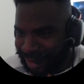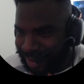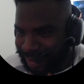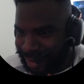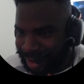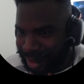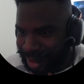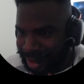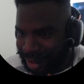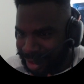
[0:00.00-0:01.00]

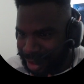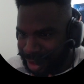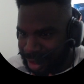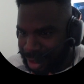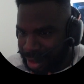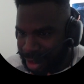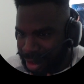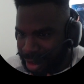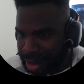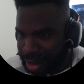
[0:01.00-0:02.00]

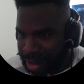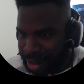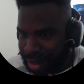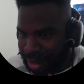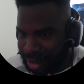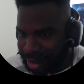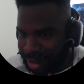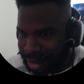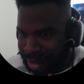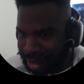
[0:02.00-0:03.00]

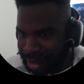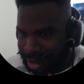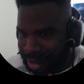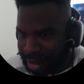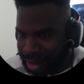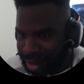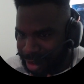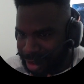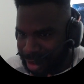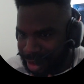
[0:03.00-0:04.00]

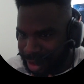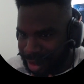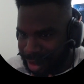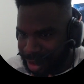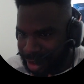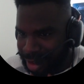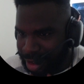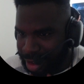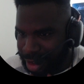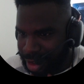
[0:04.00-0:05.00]

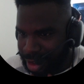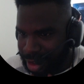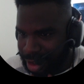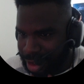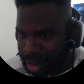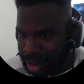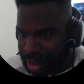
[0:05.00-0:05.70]
Nothing is said.